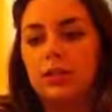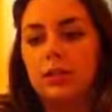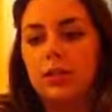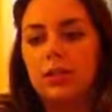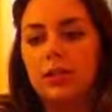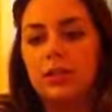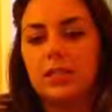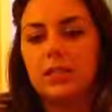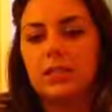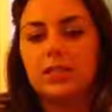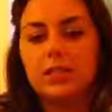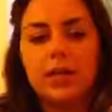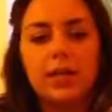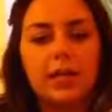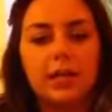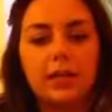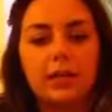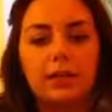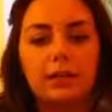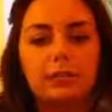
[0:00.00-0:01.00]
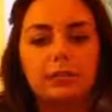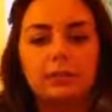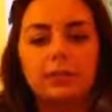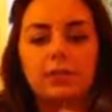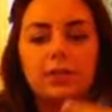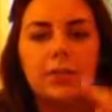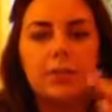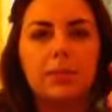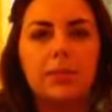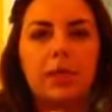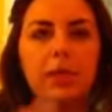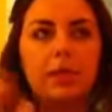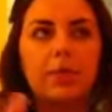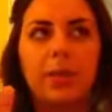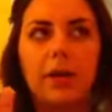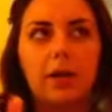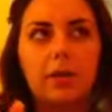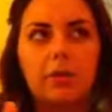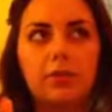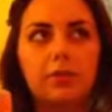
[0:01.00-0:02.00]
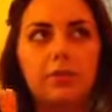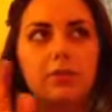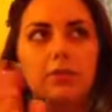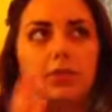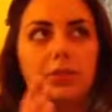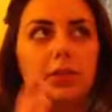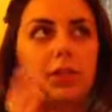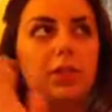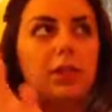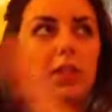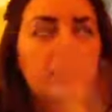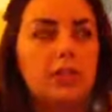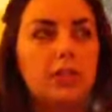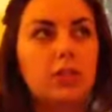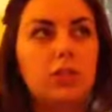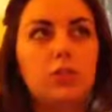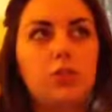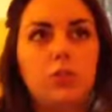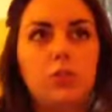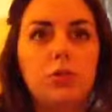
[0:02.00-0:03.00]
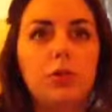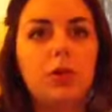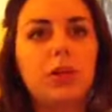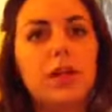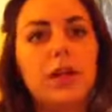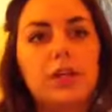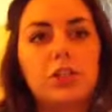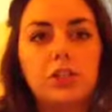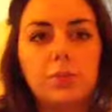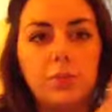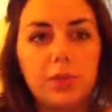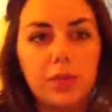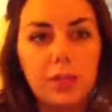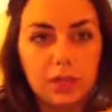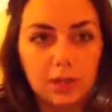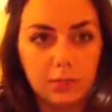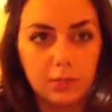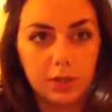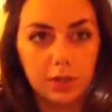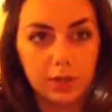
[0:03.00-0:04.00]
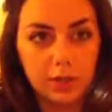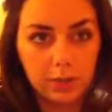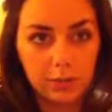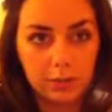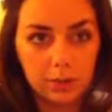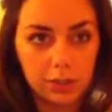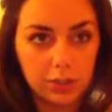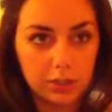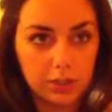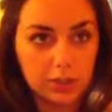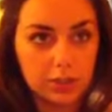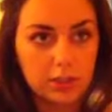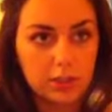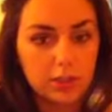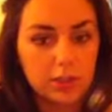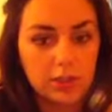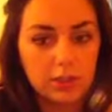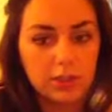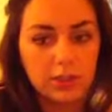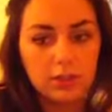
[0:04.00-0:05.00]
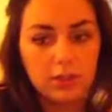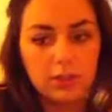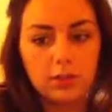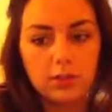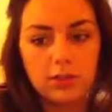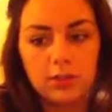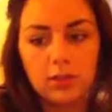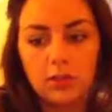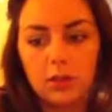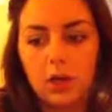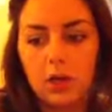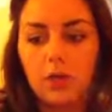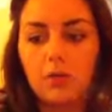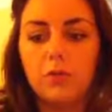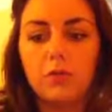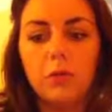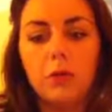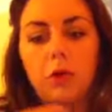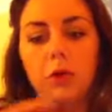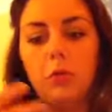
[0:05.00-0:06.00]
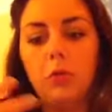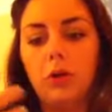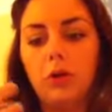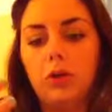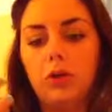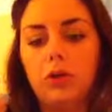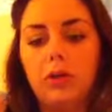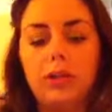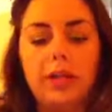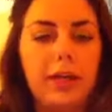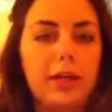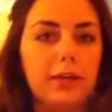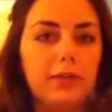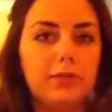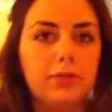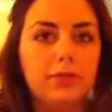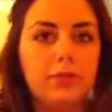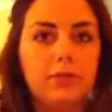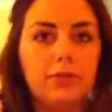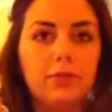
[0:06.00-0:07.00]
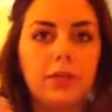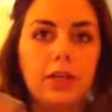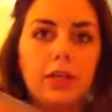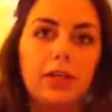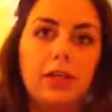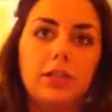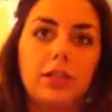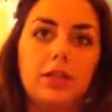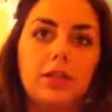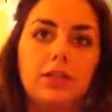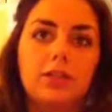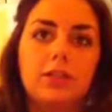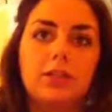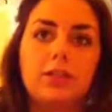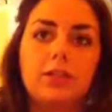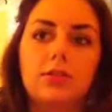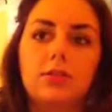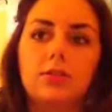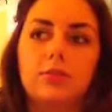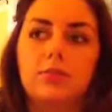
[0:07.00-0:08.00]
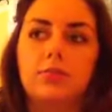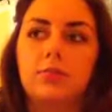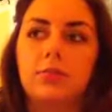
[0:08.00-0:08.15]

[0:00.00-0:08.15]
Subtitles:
because they said something about the things that you do in class should be like the mirror images of real world life and adults.